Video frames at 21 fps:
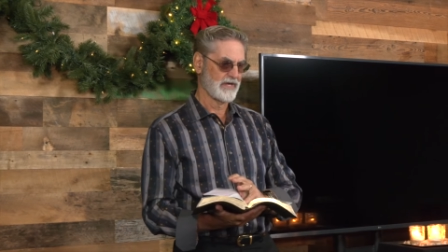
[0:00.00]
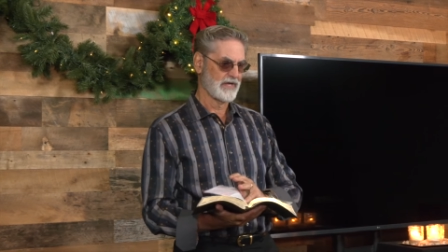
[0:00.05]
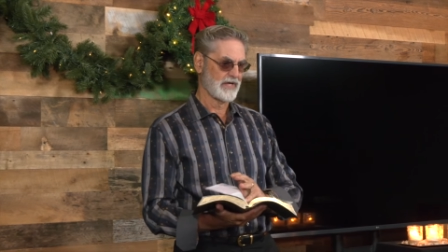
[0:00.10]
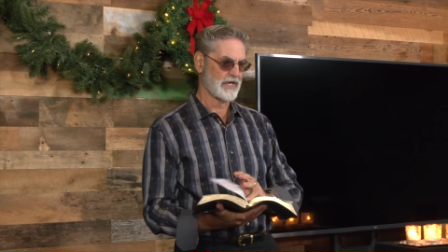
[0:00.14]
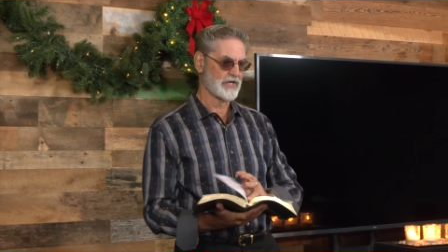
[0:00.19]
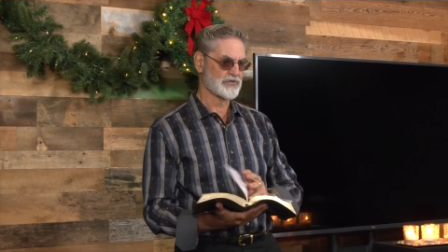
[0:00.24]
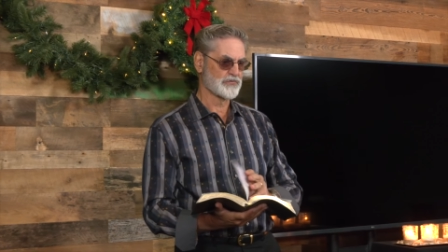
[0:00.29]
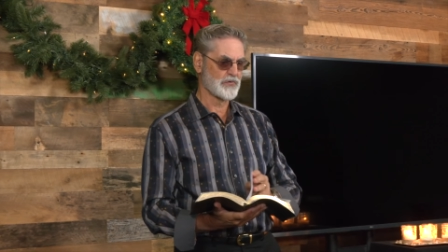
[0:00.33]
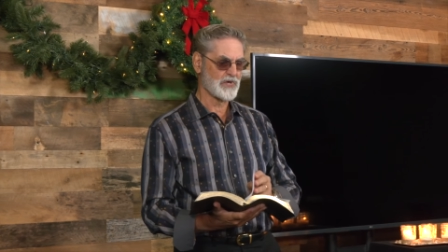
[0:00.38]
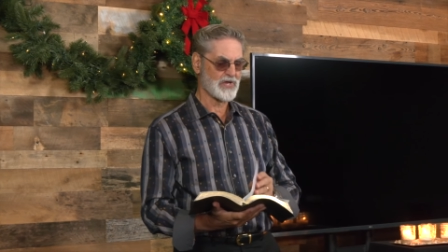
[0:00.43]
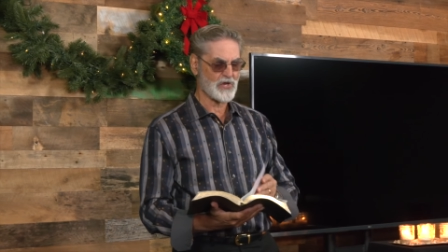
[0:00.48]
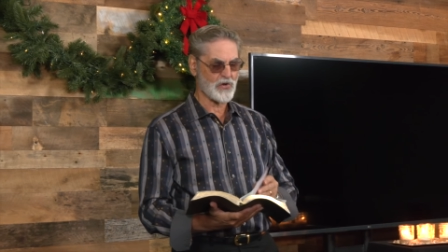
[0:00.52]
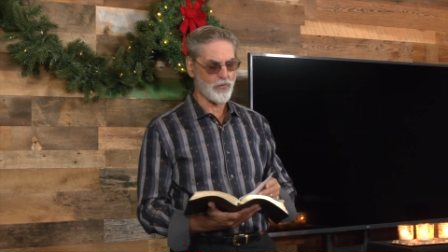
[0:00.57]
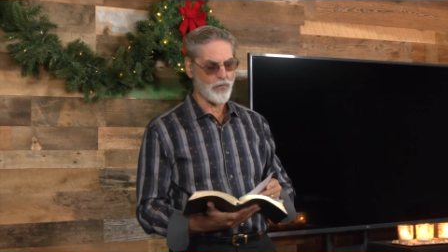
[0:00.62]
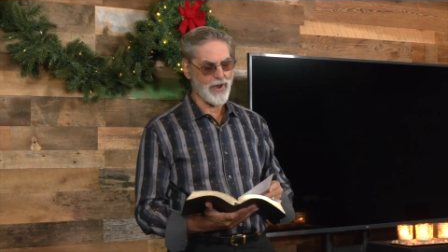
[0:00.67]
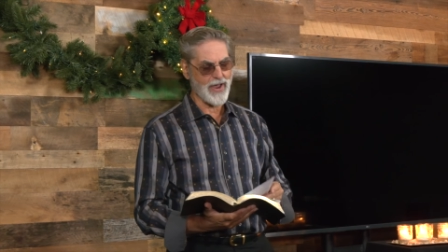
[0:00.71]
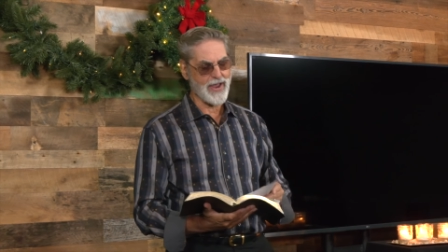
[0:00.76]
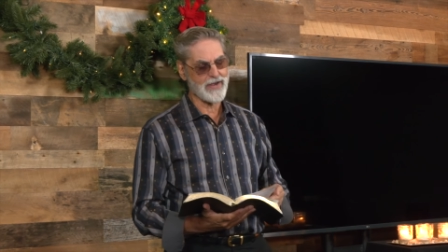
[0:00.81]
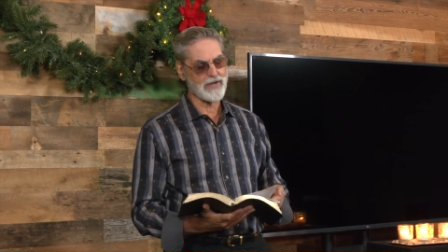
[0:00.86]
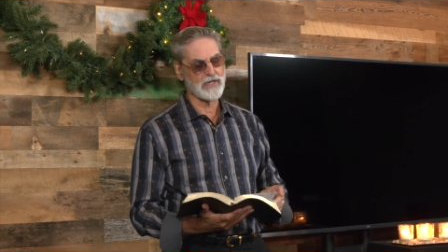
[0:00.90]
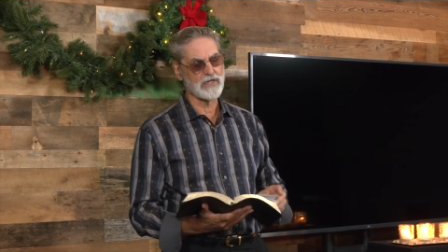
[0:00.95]
is
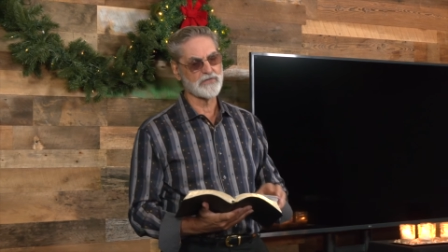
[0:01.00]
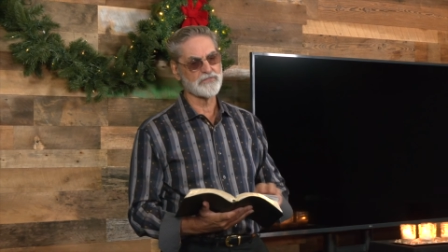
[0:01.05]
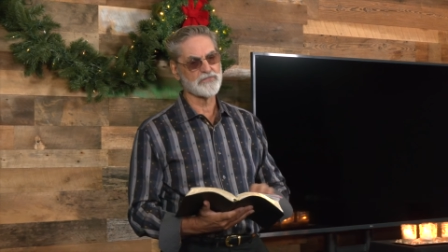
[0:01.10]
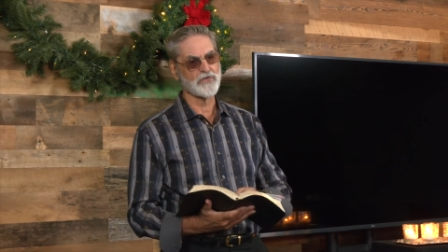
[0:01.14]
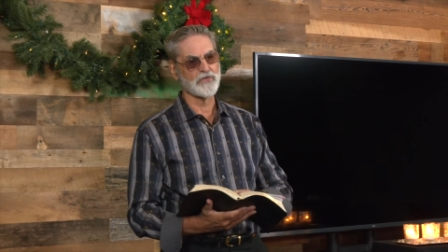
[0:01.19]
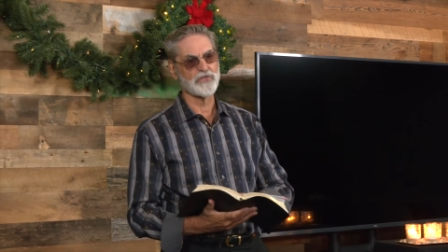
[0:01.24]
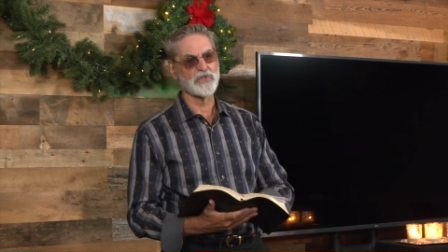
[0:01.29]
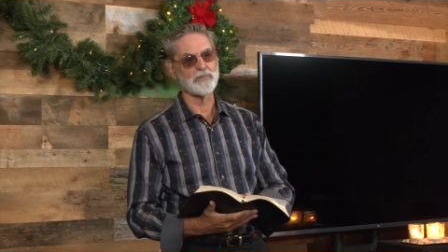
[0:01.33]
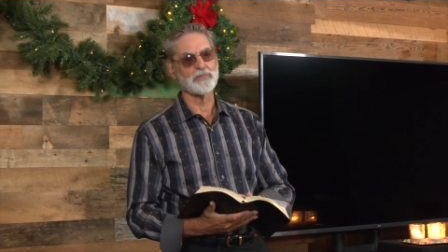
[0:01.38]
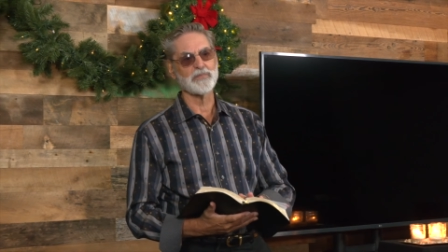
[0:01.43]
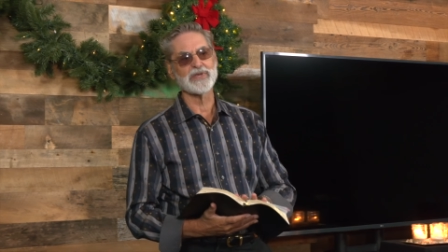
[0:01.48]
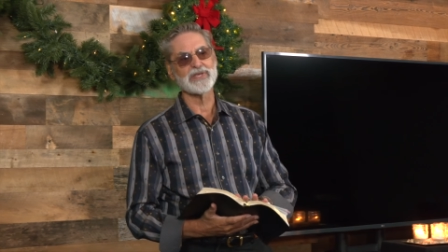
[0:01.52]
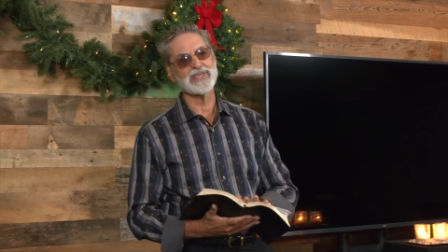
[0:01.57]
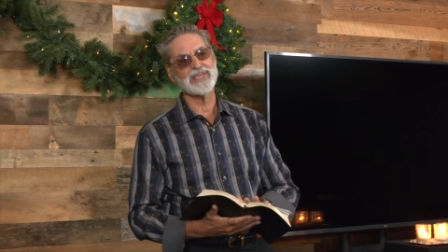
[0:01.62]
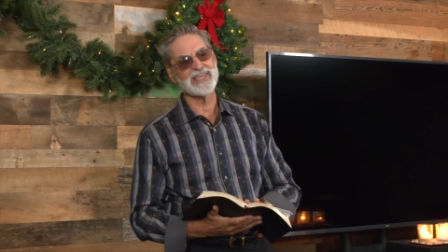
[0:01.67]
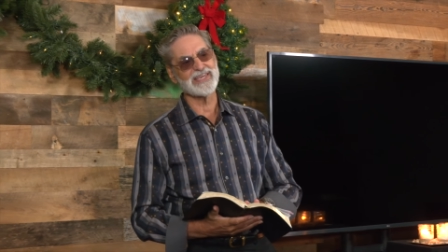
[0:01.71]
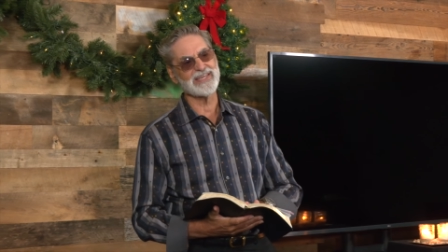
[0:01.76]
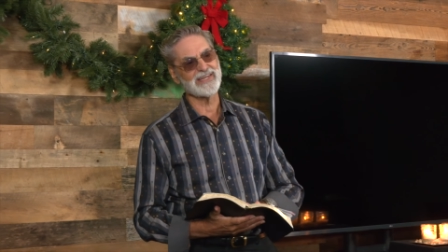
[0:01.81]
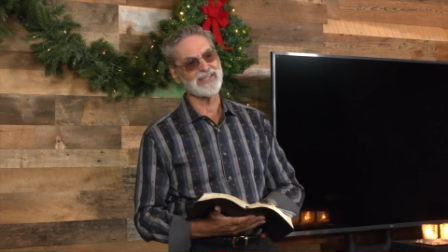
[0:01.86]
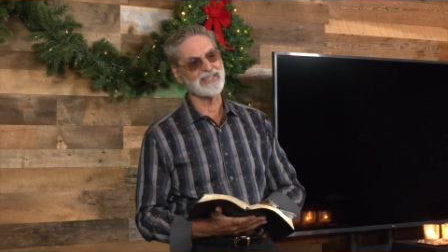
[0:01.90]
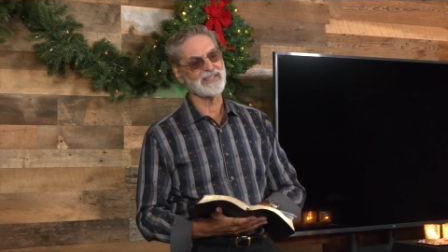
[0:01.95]
required for the
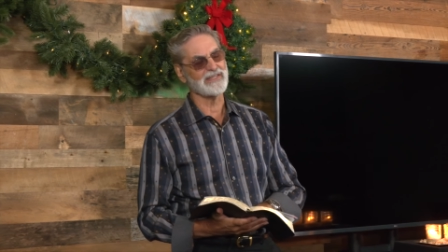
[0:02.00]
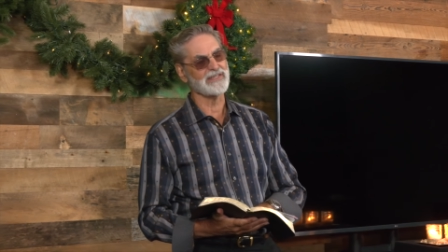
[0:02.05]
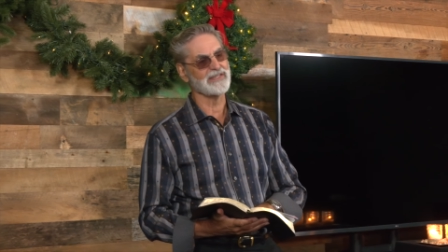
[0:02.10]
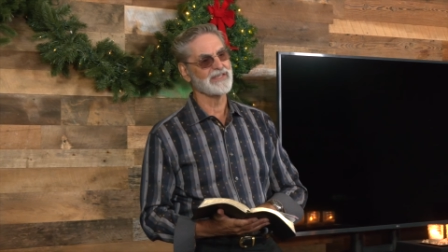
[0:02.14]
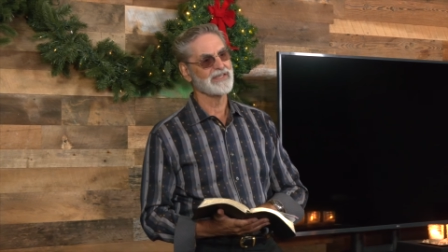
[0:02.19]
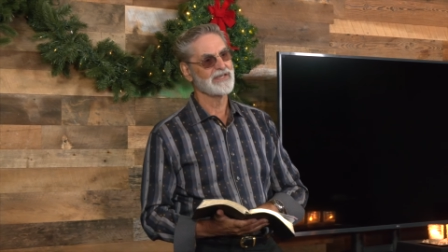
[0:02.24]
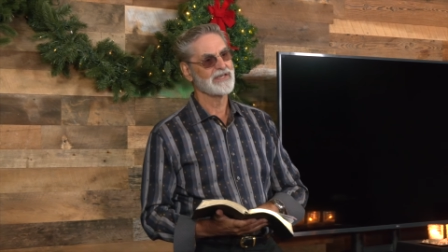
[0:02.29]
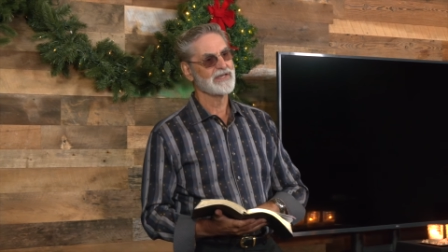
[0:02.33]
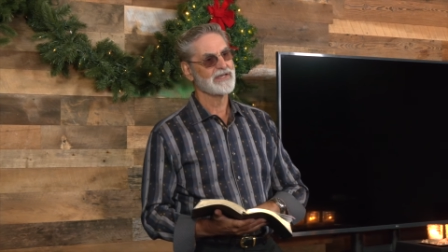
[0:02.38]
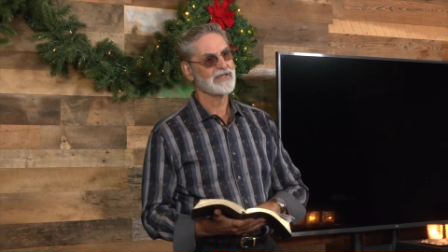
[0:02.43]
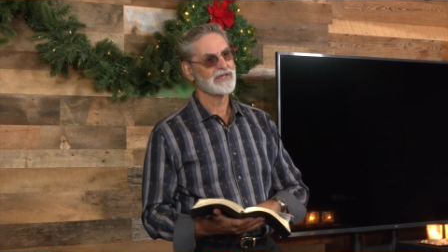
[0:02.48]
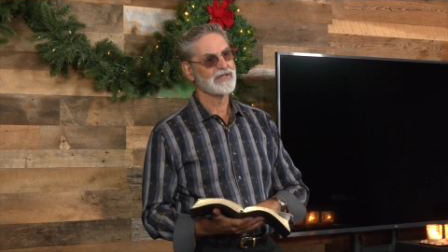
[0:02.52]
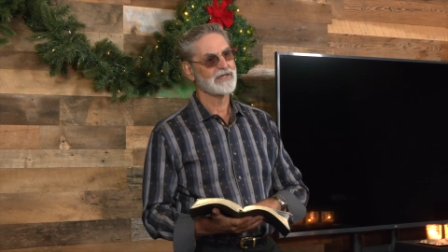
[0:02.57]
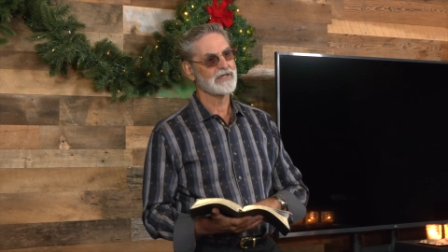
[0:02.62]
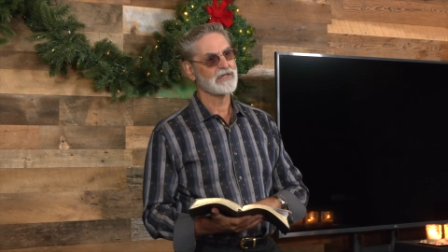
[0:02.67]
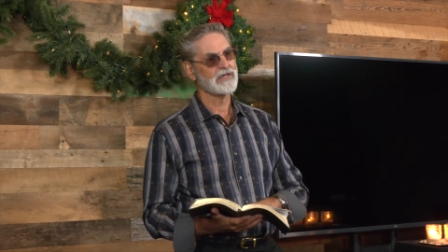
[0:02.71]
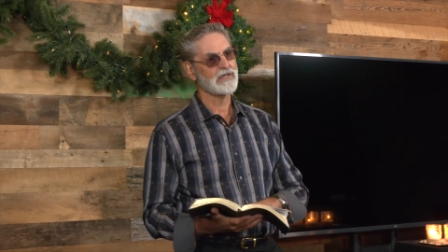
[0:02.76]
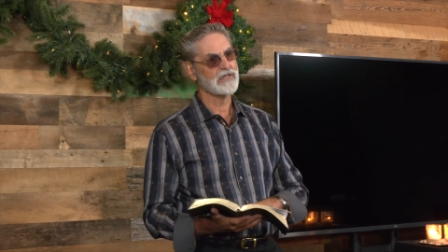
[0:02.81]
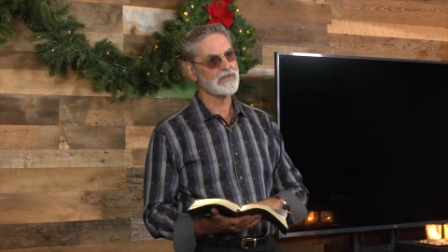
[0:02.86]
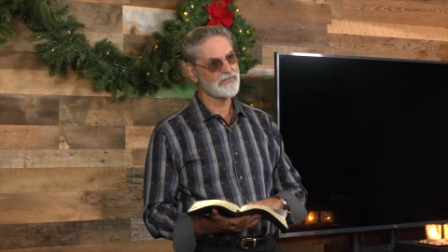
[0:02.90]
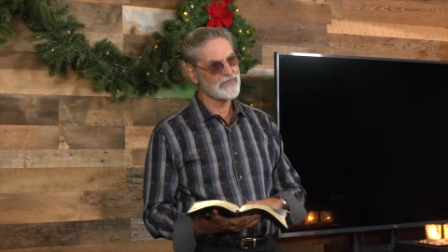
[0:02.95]
beginning
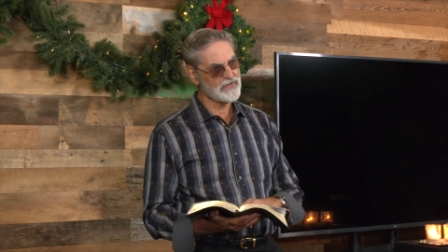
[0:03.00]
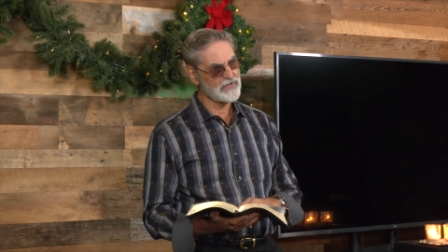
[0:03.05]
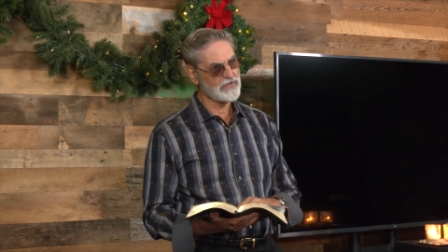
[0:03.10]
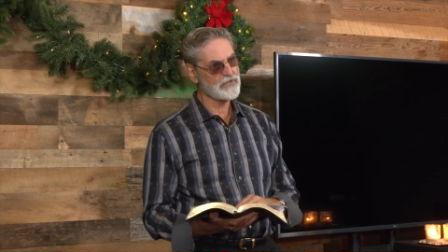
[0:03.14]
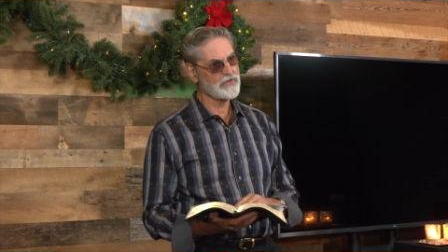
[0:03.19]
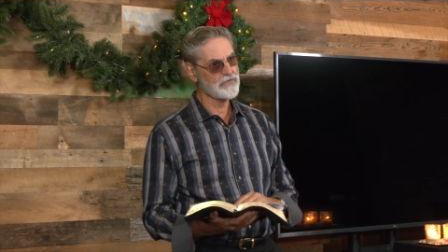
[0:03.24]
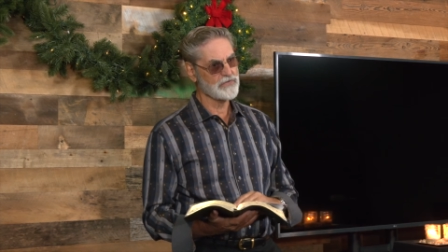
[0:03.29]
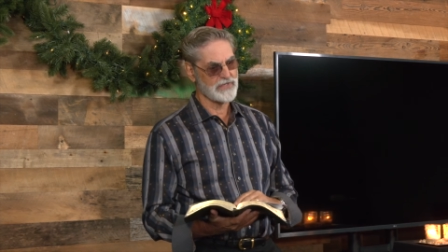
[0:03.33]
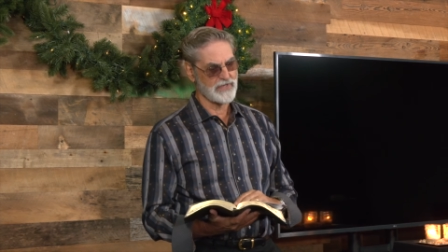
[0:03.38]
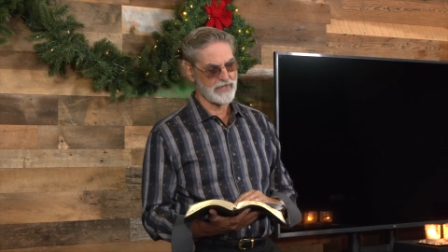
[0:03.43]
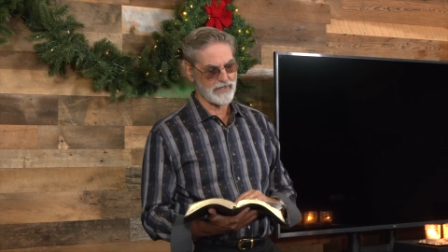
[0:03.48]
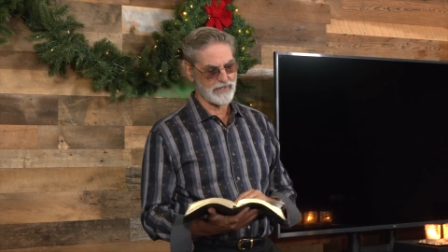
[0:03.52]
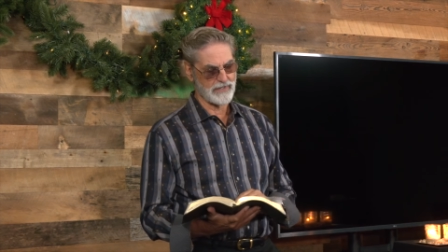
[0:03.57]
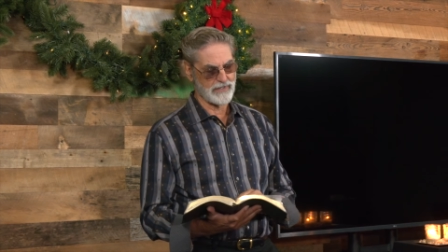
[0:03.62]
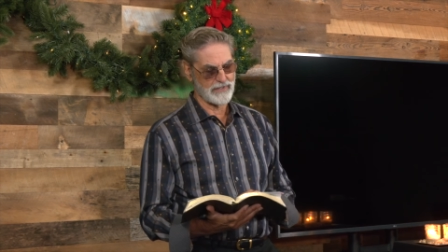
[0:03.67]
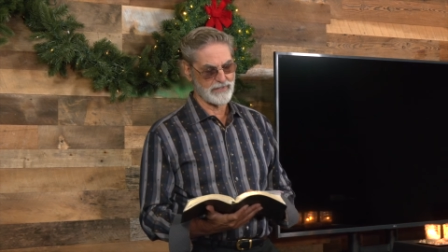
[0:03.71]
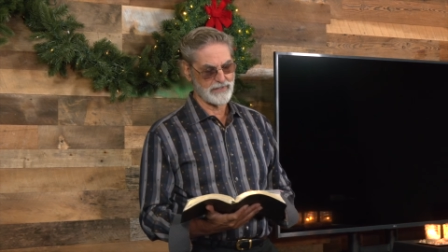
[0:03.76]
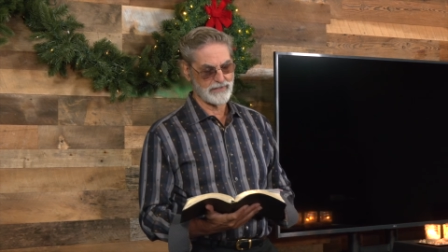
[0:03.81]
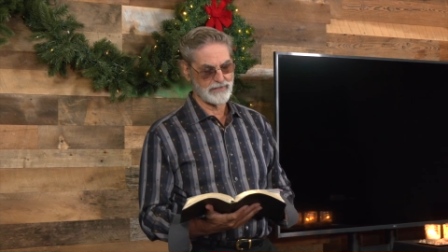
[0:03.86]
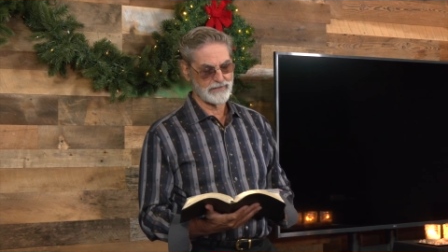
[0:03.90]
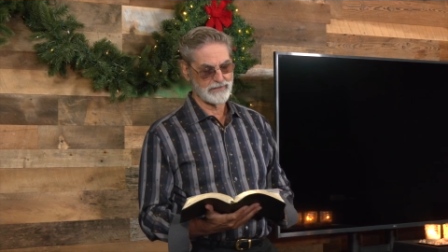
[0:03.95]
of a new
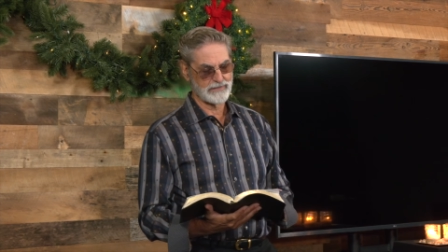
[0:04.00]
year.